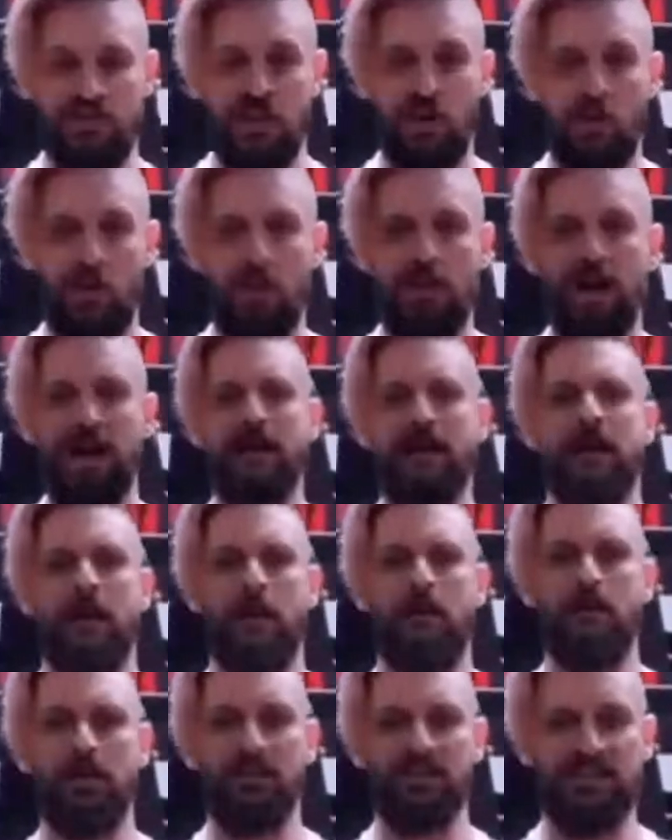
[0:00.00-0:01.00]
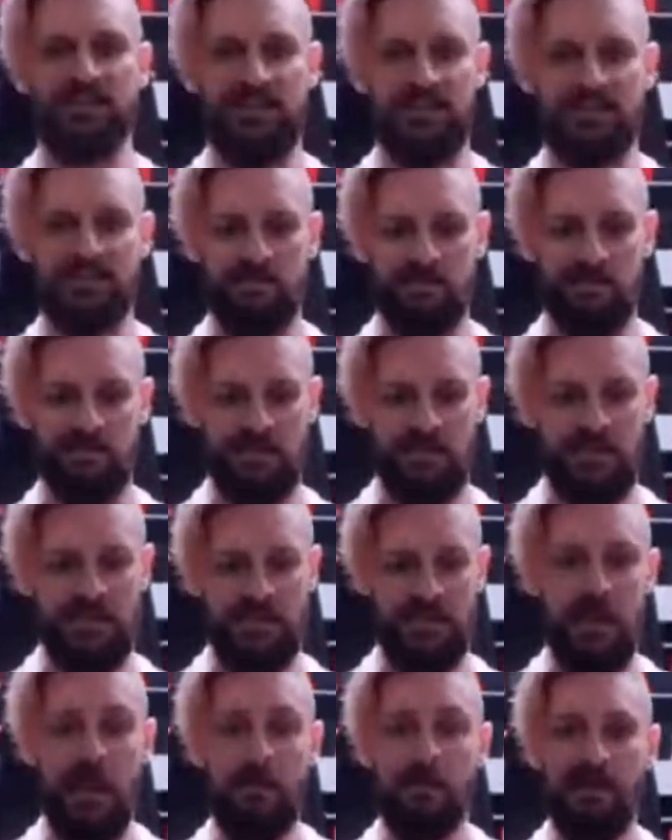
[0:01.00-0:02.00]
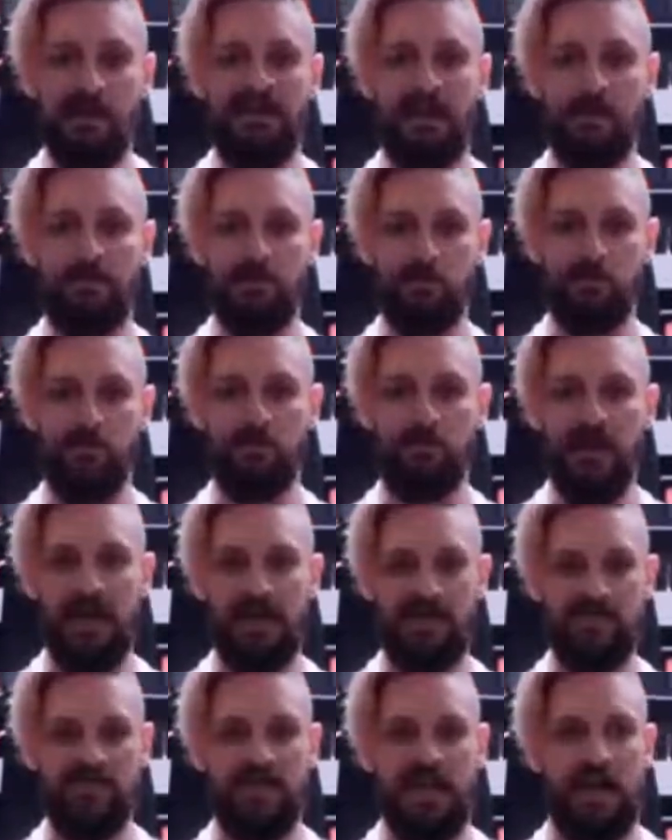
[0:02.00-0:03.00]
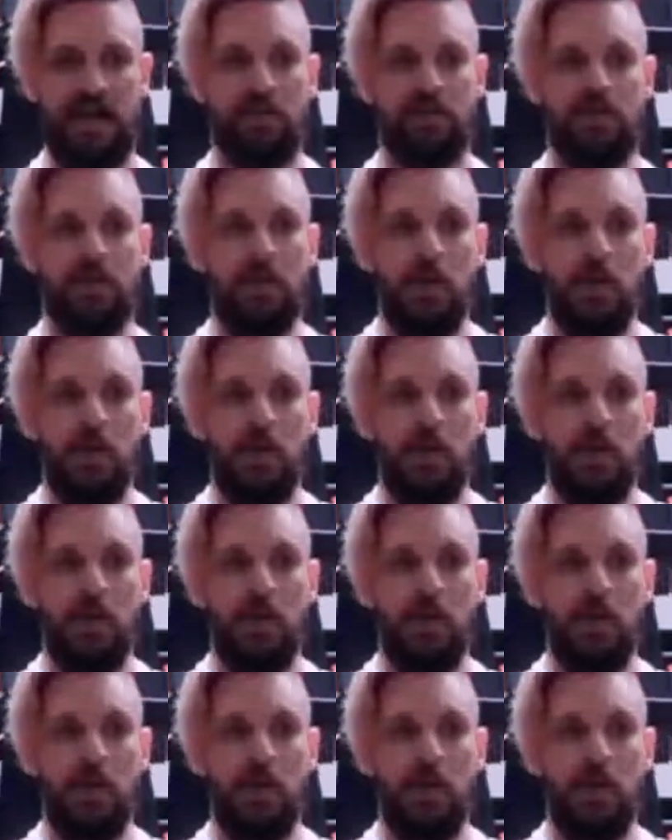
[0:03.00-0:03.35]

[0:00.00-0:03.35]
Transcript: lower back, pressed against the machine, but keeping the rib cage down.